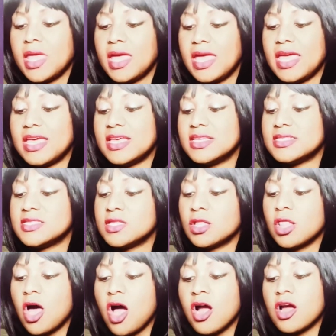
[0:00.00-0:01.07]
is the
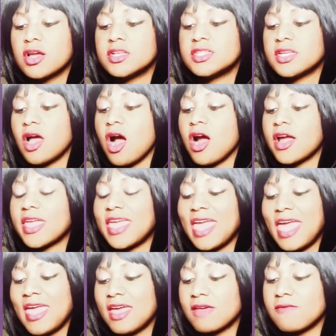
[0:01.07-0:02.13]
large
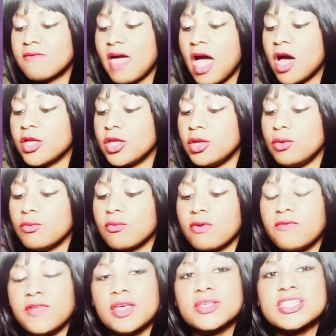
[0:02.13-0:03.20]
archaic value
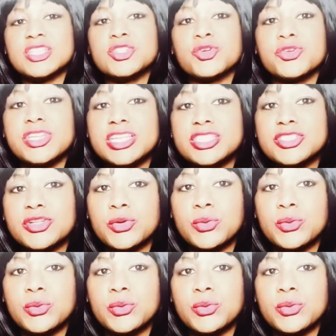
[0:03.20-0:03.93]
reveals a traditional